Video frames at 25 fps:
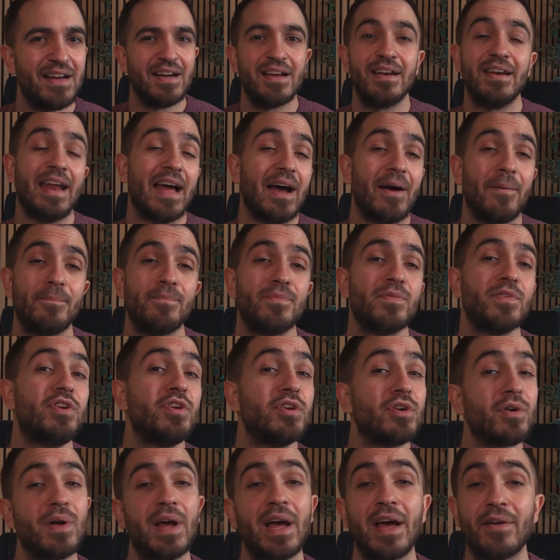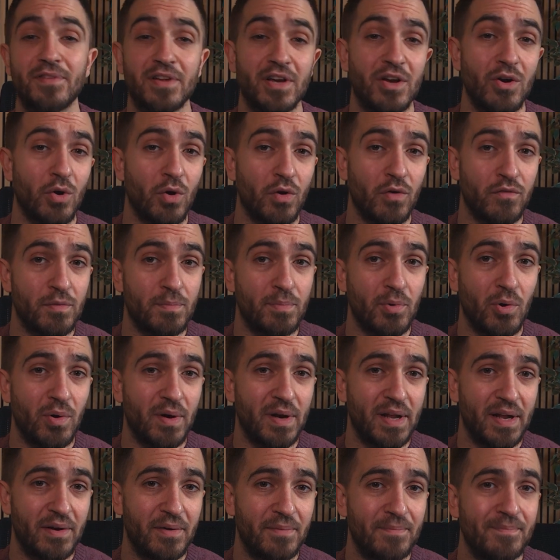Now, you don't have to go overboard
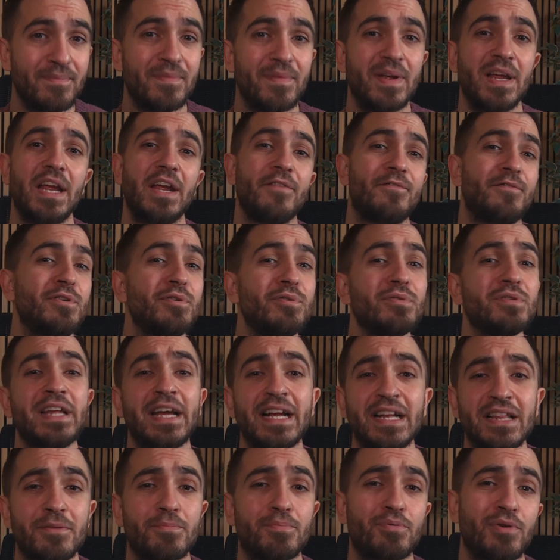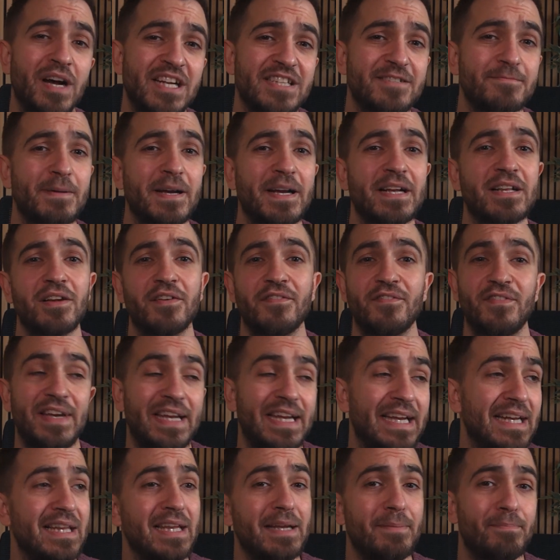here. If you think the prospect of
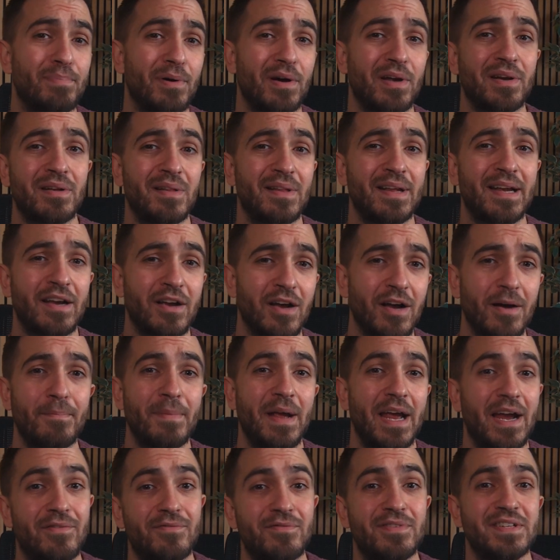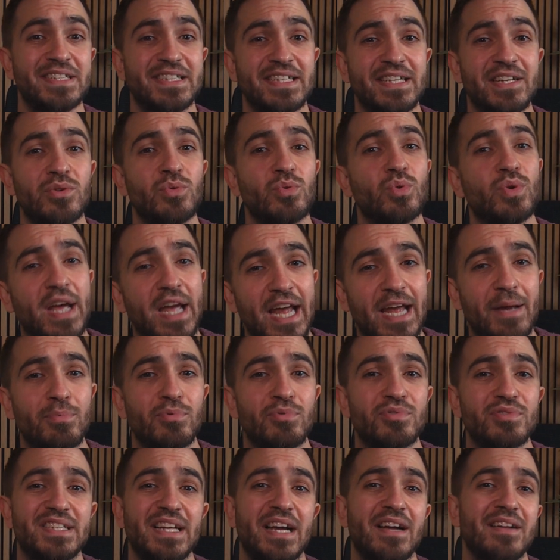neatly bundling up every single
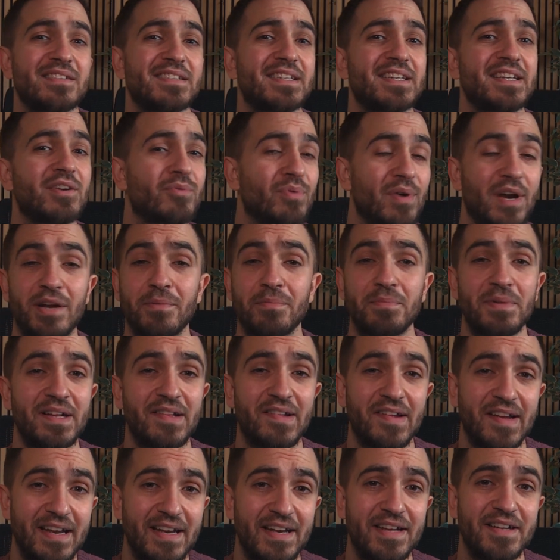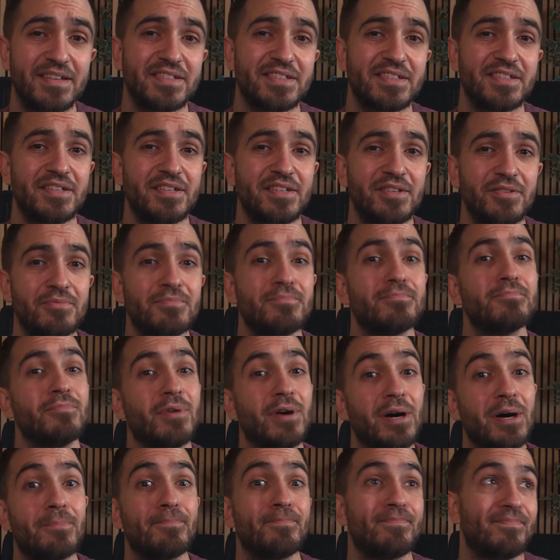cable sounds incredibly tedious to you,
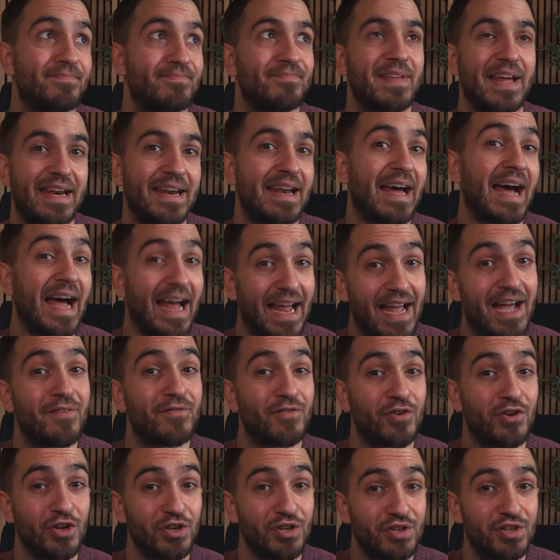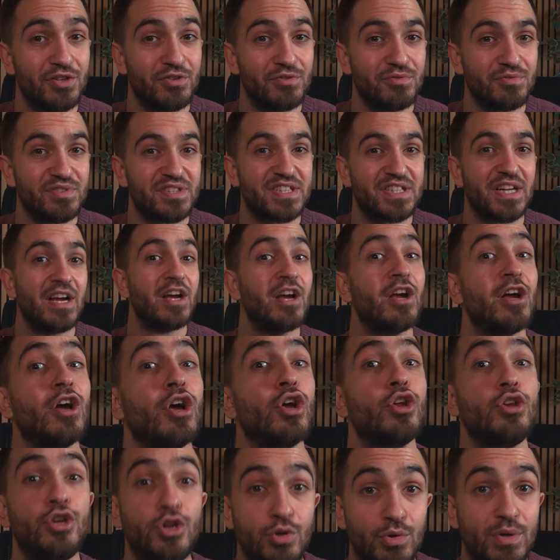well, then I have good news.
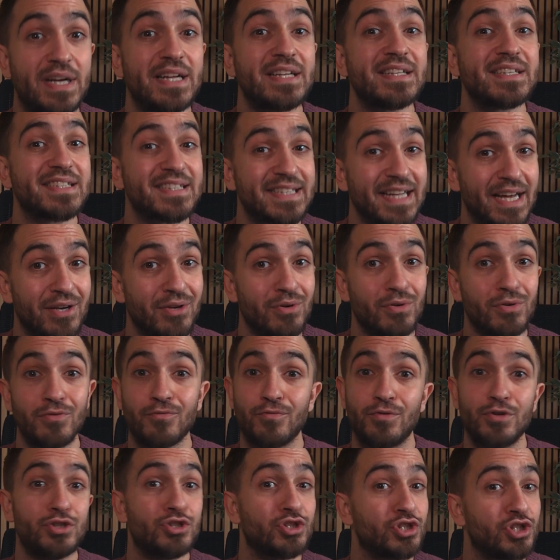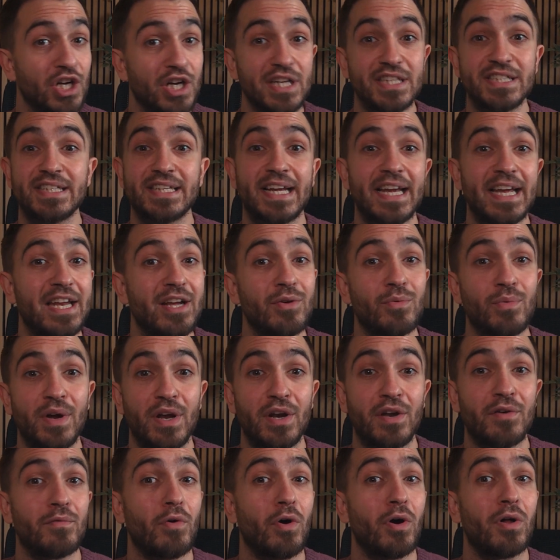You can settle for just getting rid
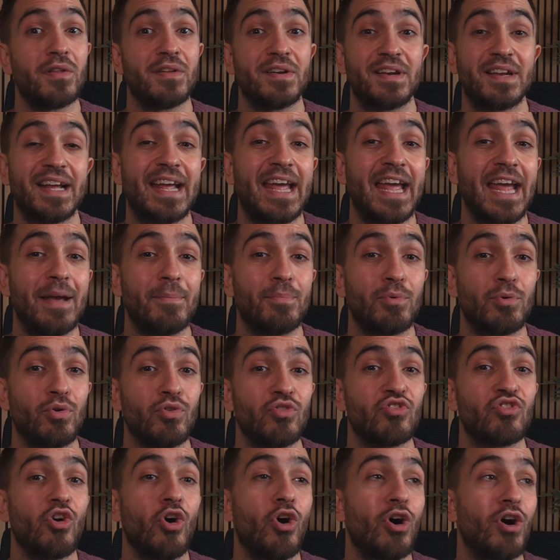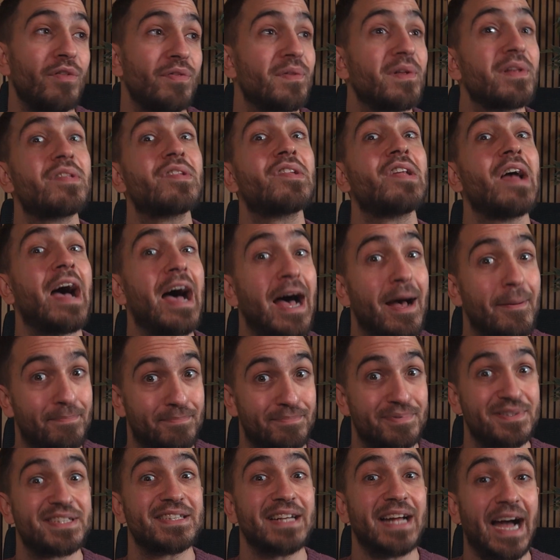of all of the cables on the
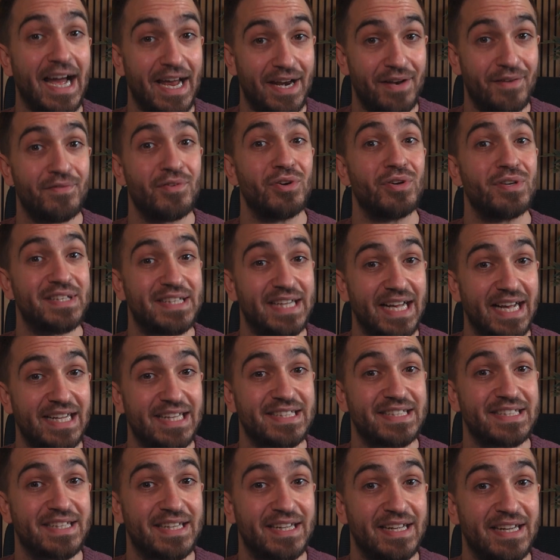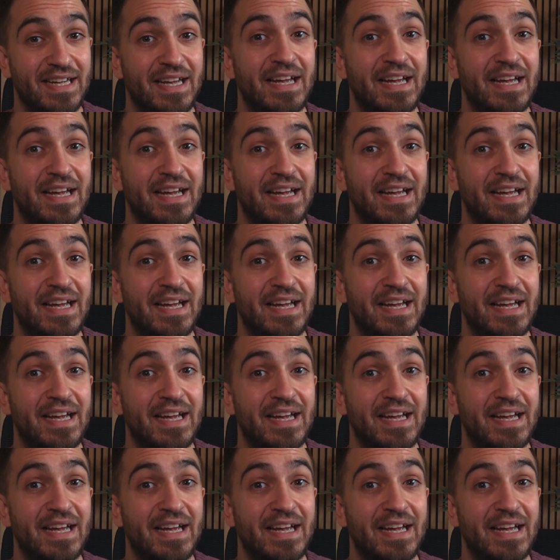top side of your desk.